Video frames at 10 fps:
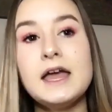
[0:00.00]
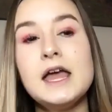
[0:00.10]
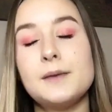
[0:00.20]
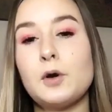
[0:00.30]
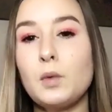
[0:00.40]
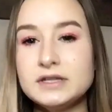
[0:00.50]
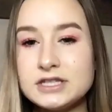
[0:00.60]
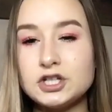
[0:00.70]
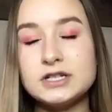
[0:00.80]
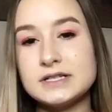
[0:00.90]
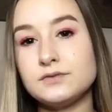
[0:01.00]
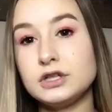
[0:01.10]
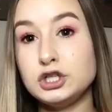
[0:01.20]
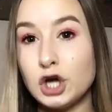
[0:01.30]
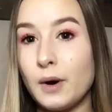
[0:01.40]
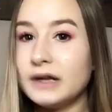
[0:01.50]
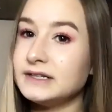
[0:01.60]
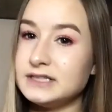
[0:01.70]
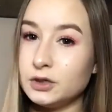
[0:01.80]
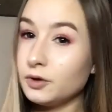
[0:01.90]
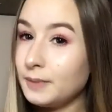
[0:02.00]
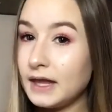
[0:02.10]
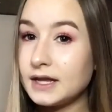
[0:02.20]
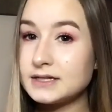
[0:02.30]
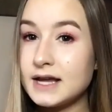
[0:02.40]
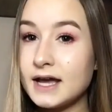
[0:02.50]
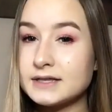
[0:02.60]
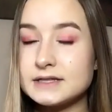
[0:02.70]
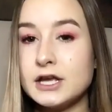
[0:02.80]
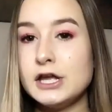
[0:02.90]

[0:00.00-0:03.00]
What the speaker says: And my one sister doesn't really know how to deal with panic attacks,